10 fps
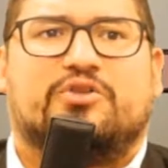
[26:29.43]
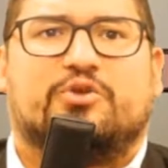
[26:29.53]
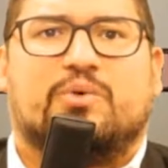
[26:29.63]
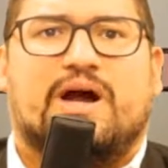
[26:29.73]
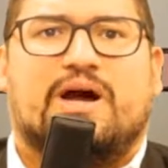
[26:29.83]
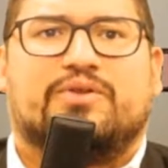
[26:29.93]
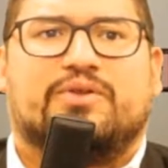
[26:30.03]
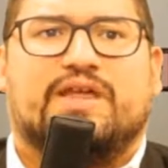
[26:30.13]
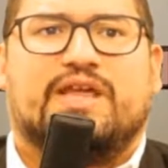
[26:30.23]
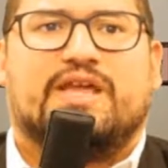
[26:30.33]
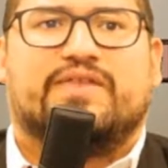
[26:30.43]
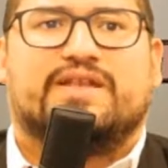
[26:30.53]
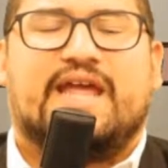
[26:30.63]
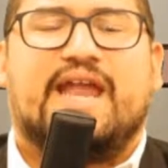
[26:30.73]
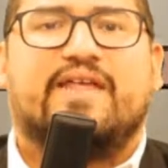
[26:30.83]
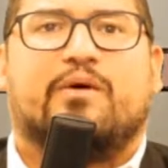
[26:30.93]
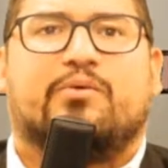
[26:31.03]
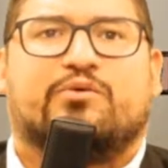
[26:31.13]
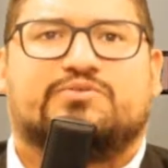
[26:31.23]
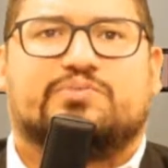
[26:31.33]
throughout the data that
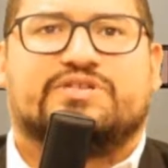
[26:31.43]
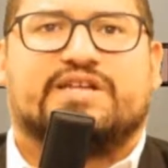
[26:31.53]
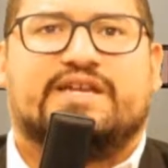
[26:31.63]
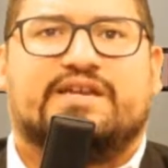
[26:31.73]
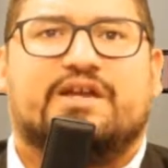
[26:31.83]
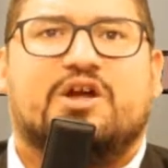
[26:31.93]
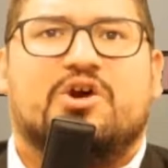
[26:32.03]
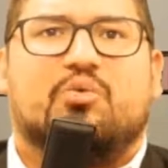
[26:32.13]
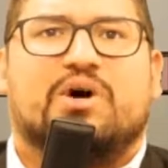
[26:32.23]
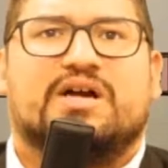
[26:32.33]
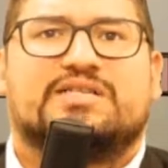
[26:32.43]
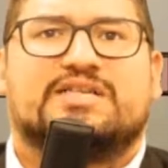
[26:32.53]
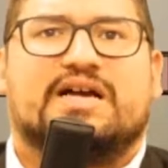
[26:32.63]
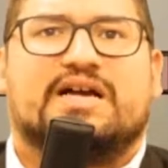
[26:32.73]
was presented was